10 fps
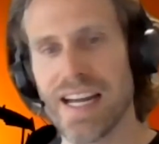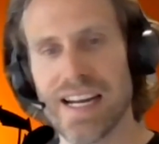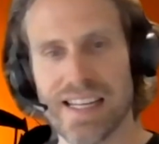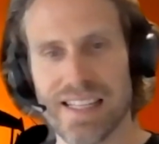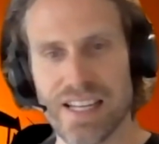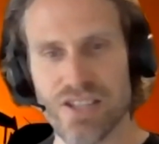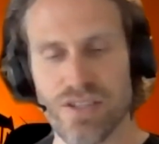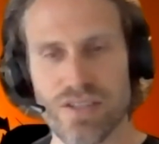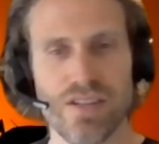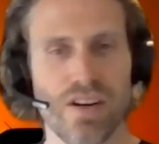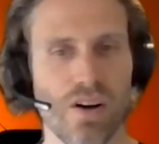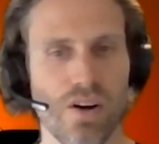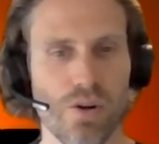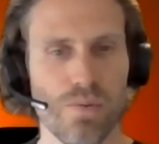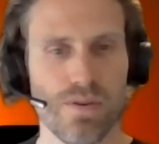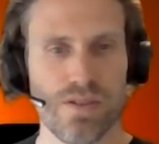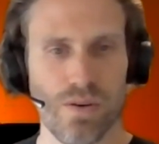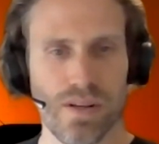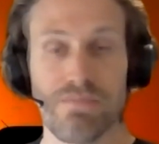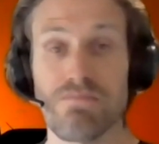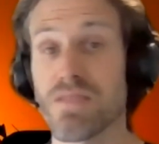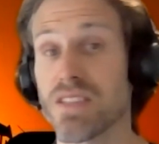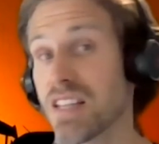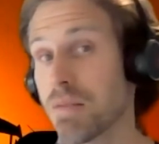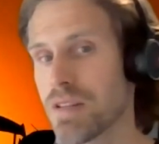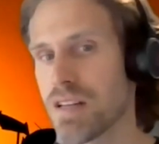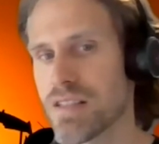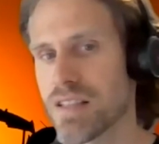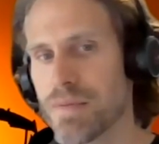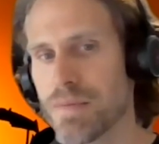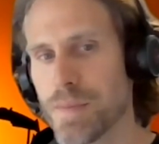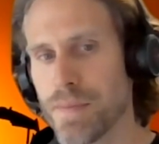and calculations on Open Solar seamlessly,